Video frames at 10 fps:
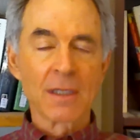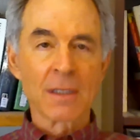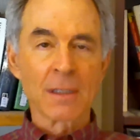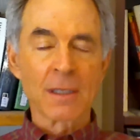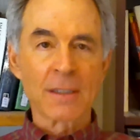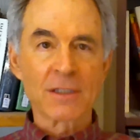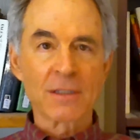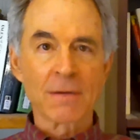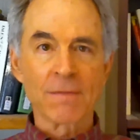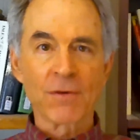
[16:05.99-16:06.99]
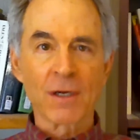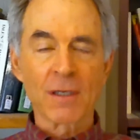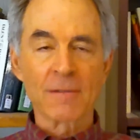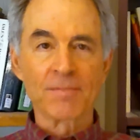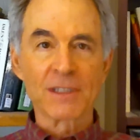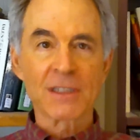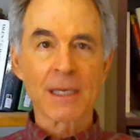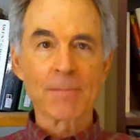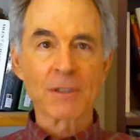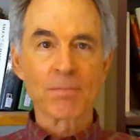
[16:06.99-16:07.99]
lots of
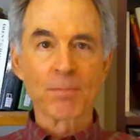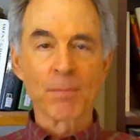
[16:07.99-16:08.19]
steps